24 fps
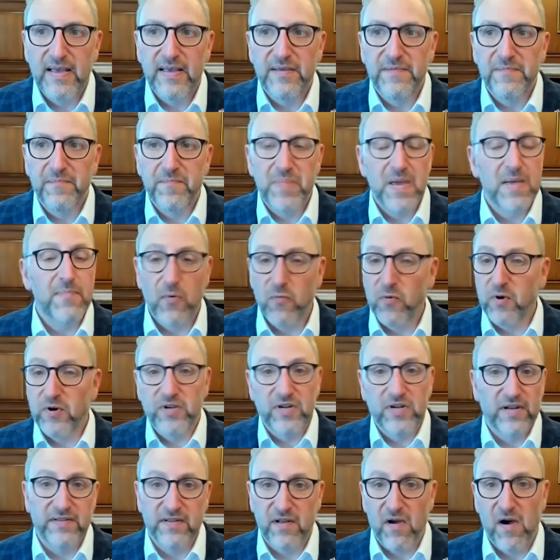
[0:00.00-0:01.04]
people were
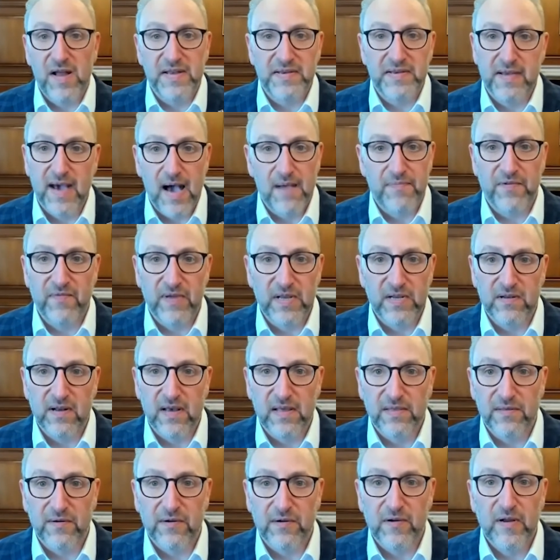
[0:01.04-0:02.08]
just on top of each
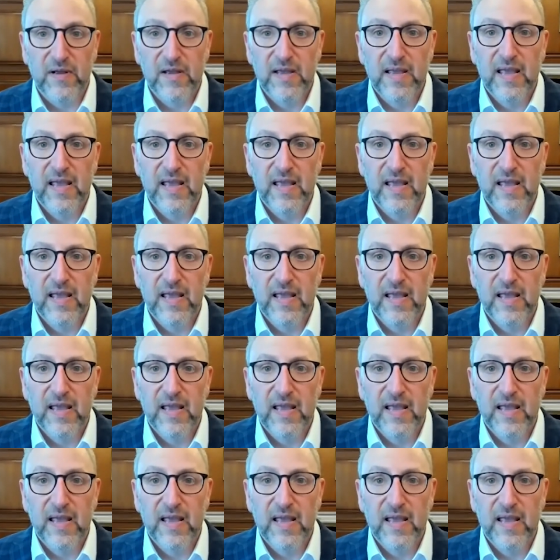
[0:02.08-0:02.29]
other.